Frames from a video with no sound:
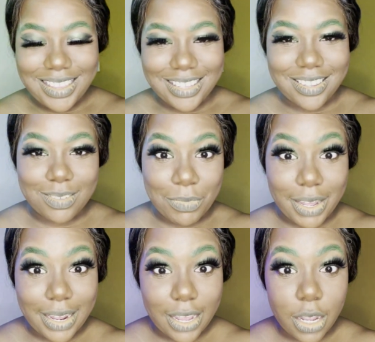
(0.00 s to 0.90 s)
This is
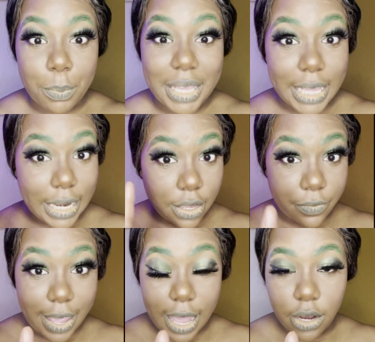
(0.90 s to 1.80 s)
my beginning of
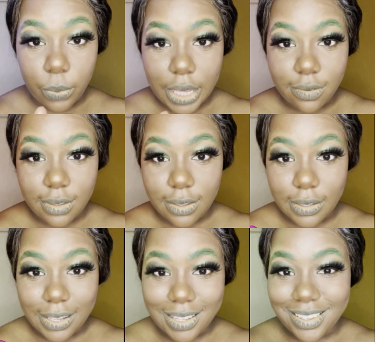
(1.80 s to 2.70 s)
the Halloween
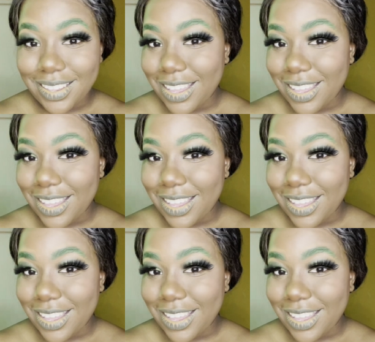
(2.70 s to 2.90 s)
season.